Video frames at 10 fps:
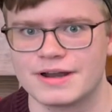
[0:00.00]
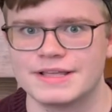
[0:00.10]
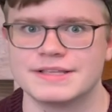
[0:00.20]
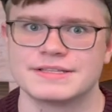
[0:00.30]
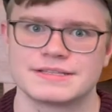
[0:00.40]

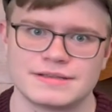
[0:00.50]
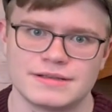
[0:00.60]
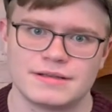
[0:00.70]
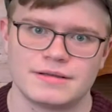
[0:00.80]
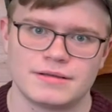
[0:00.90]
is
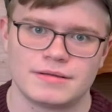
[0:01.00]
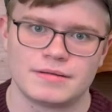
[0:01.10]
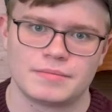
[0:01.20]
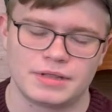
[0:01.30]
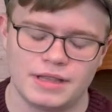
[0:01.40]

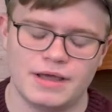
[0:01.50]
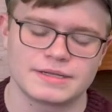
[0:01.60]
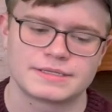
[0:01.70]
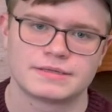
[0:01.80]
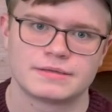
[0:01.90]
plot,